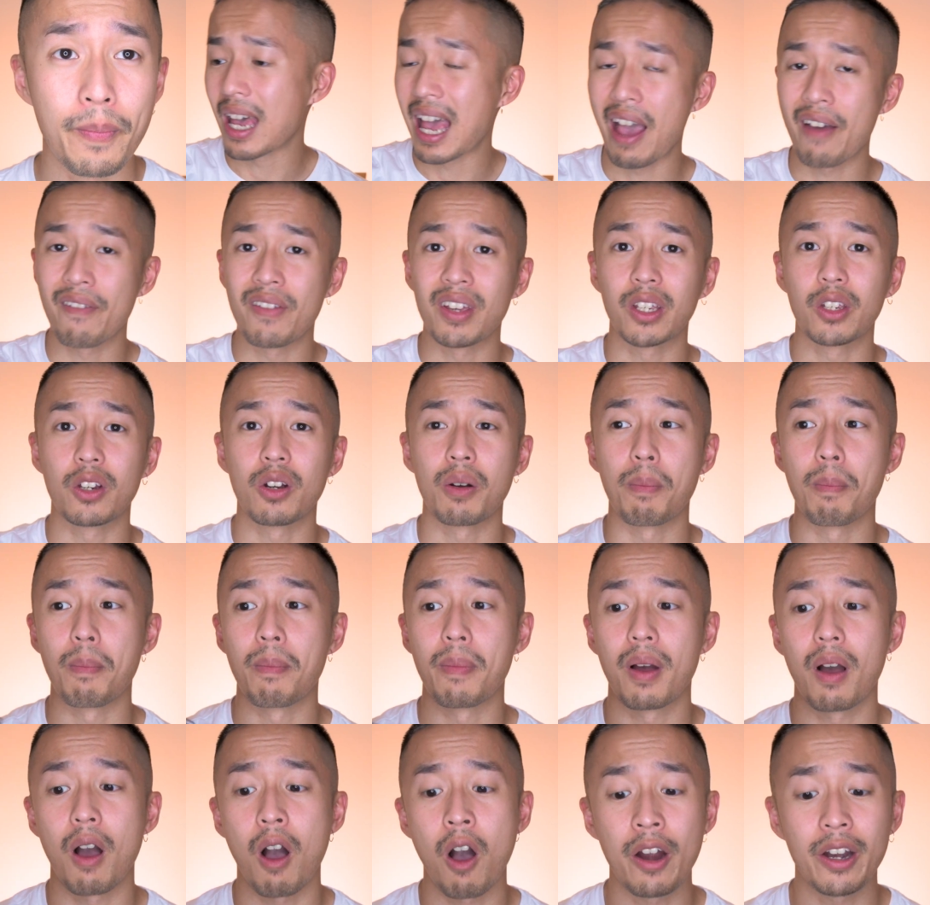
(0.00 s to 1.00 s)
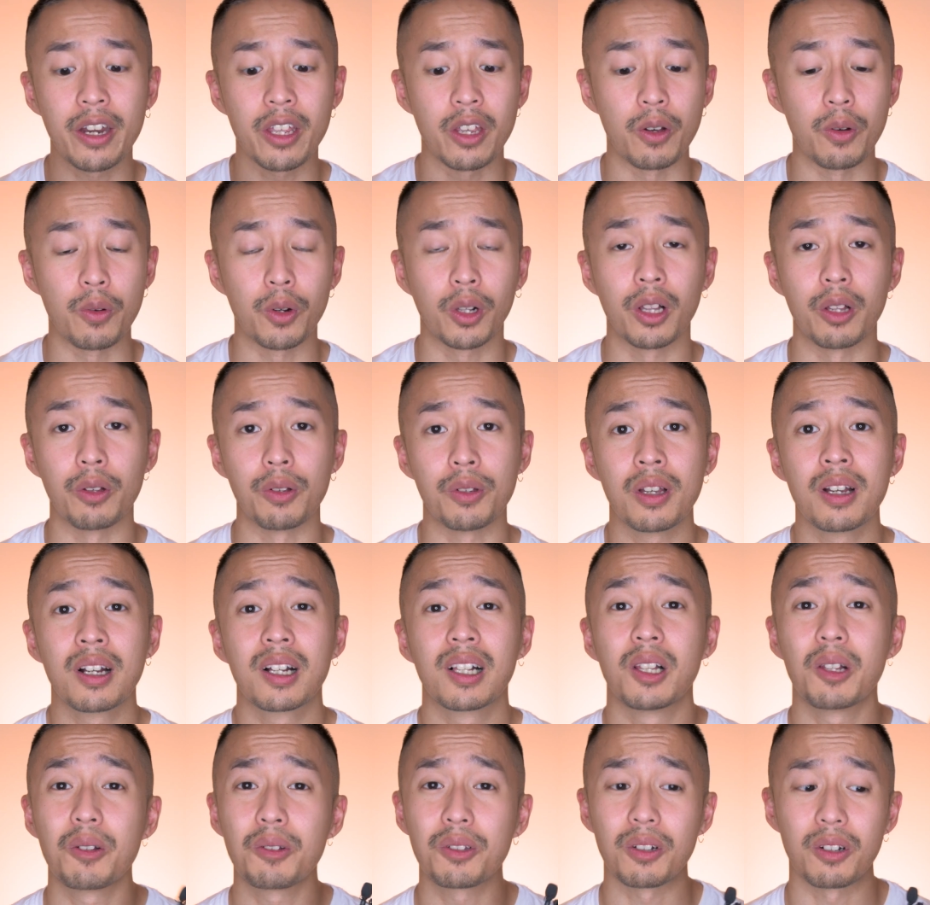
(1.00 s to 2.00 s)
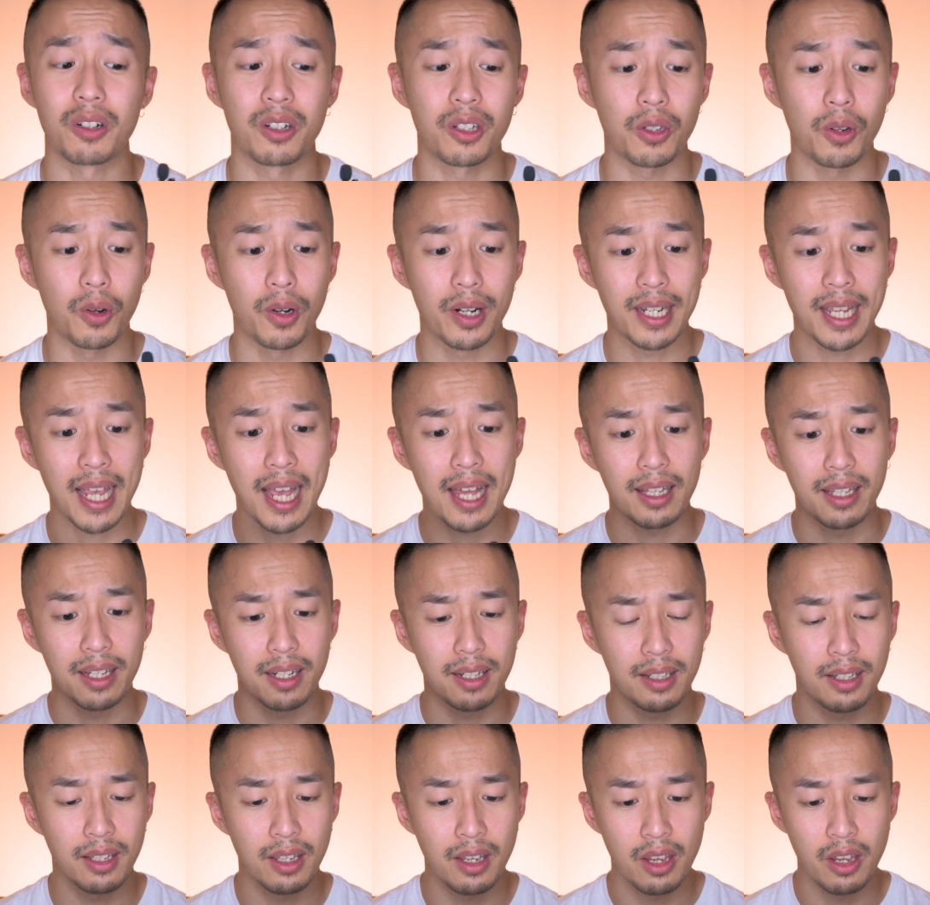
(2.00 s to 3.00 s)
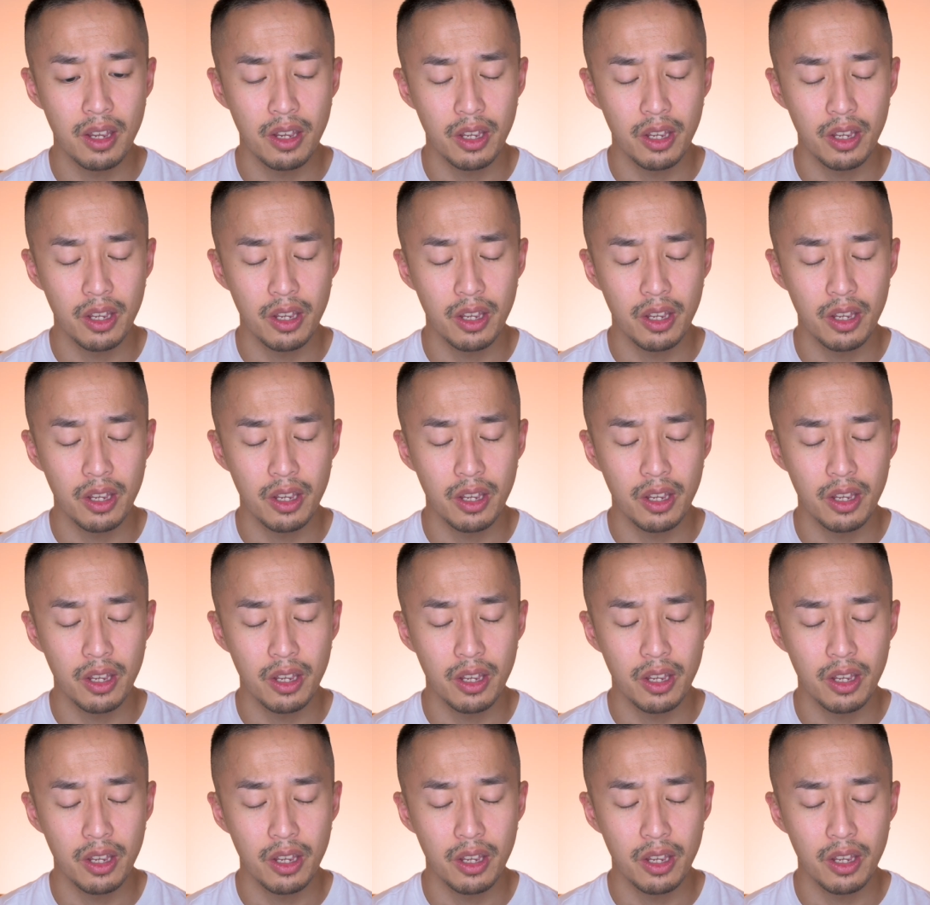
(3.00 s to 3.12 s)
Having your audio clo- closer to your talent.